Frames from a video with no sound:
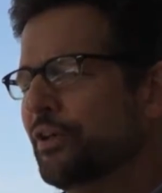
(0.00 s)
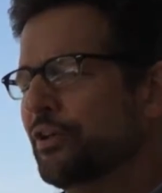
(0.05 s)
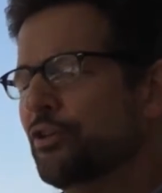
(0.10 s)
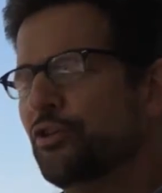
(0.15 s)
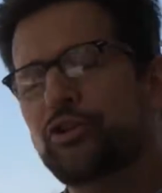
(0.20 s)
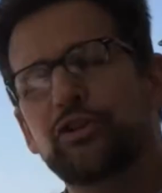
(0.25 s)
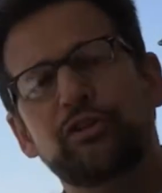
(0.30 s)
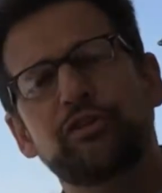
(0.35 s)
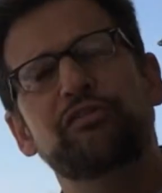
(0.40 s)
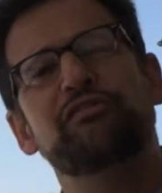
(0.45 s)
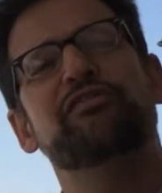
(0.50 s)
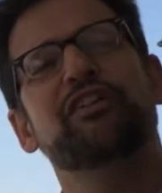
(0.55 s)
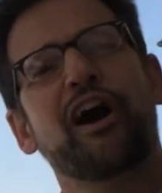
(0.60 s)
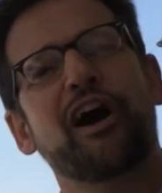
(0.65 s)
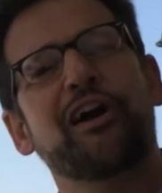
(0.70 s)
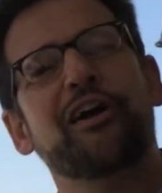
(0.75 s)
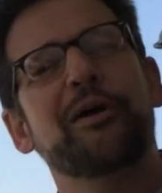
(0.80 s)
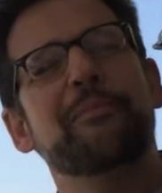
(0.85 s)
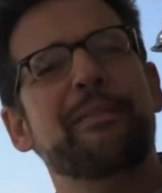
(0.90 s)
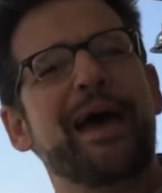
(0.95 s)
use
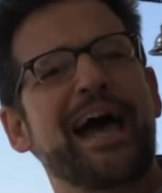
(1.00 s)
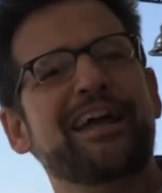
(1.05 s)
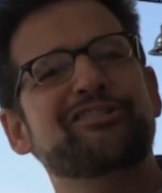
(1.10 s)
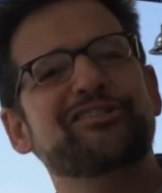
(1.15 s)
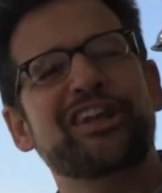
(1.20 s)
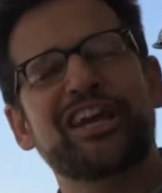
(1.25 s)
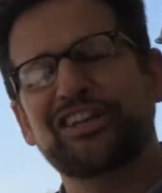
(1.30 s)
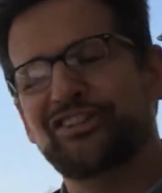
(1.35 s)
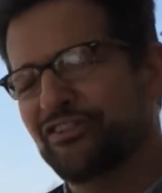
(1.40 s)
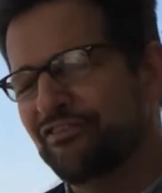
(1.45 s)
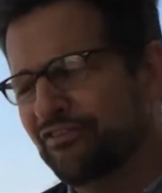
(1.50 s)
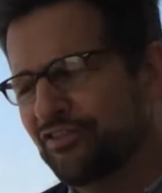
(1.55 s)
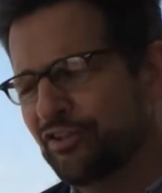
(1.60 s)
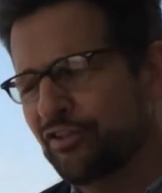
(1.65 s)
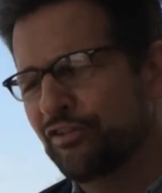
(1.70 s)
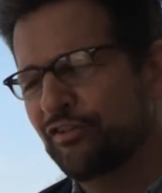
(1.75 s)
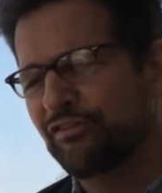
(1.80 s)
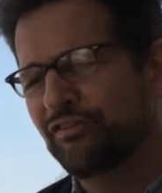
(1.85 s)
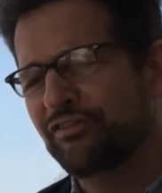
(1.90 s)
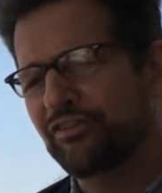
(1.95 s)
our imaginations,
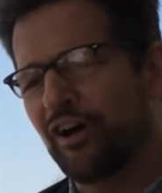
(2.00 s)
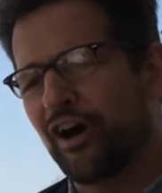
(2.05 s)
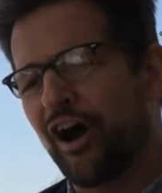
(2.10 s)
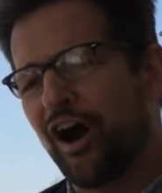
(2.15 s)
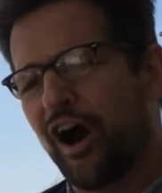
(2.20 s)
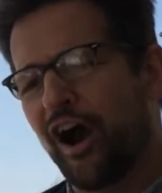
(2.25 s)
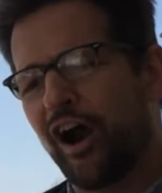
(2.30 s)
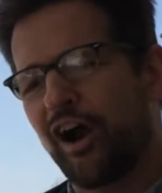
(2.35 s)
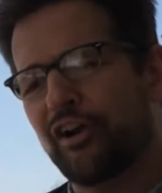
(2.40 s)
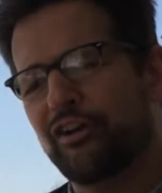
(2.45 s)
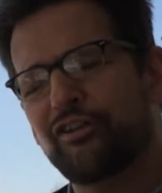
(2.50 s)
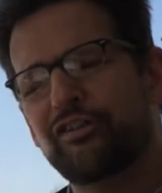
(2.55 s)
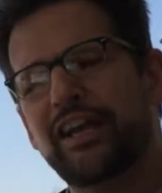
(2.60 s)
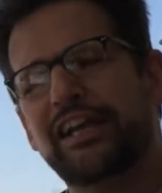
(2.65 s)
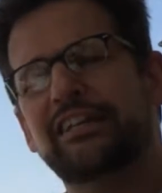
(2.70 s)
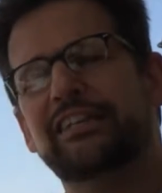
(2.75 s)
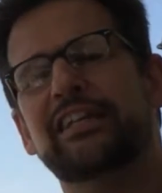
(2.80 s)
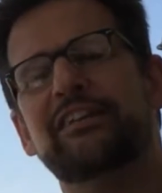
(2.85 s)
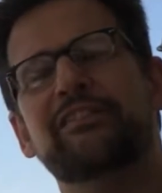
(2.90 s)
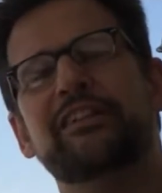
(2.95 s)
use our
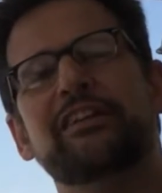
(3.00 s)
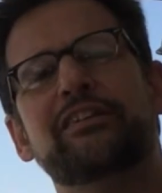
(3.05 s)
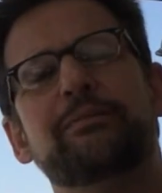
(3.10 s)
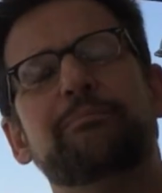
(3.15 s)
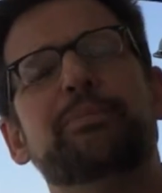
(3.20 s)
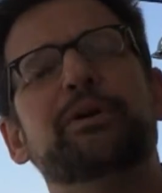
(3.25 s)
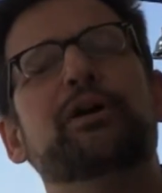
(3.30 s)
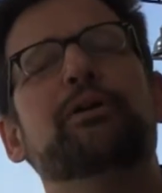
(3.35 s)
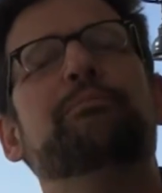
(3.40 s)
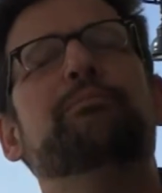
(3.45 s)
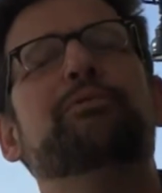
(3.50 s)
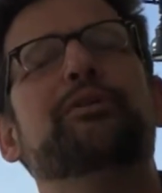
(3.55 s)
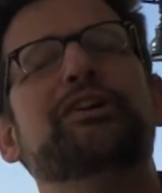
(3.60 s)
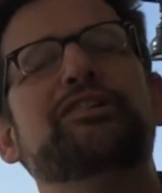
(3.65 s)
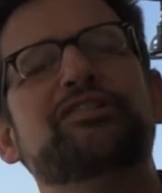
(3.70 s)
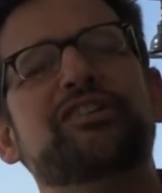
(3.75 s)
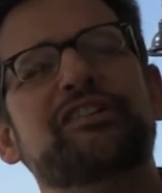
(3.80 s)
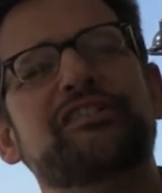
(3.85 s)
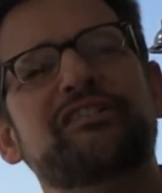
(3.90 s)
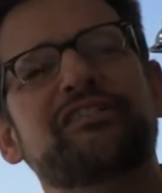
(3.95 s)
creativity to build
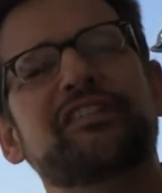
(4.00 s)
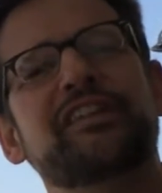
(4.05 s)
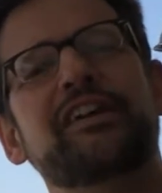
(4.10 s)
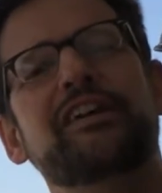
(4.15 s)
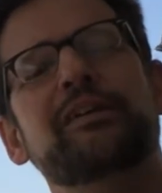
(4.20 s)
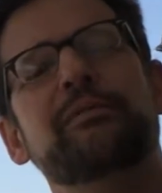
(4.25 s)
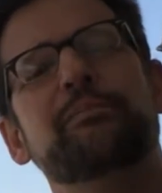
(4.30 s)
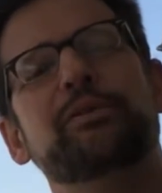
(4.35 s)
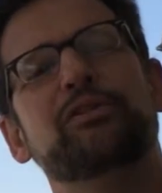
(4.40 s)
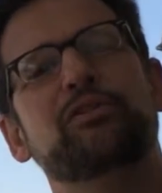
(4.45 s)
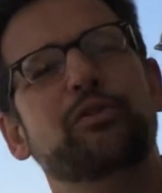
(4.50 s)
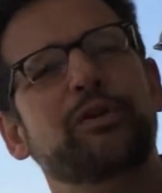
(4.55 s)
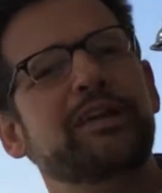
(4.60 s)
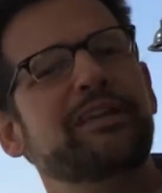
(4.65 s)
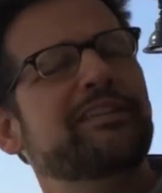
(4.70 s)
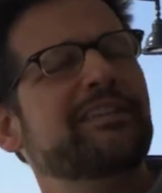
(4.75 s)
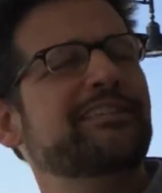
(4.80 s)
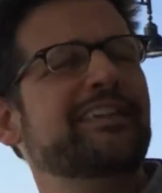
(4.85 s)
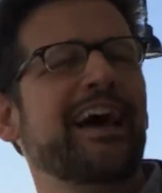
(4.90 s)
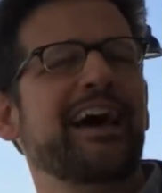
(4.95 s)
bridges
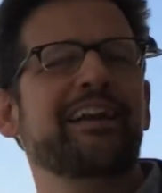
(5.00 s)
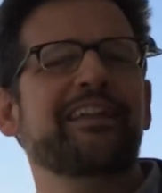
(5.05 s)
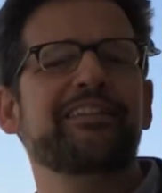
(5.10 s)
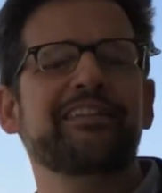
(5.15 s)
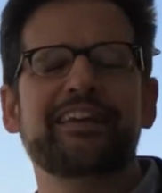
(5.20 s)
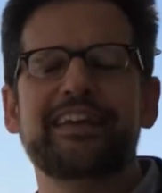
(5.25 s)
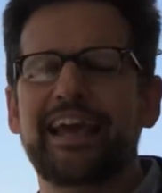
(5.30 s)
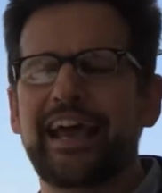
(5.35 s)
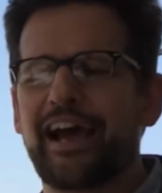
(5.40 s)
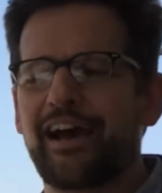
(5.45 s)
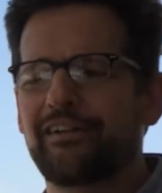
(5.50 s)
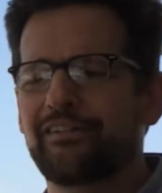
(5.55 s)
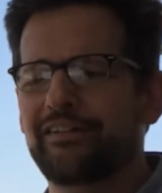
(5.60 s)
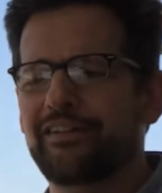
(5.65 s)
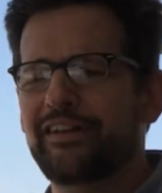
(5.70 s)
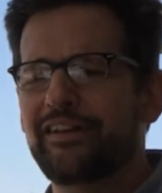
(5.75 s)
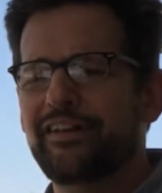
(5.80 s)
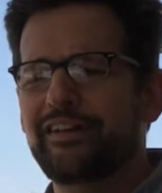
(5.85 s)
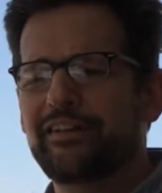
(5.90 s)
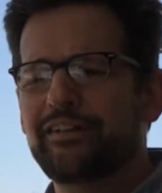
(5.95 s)
between the town and the gown,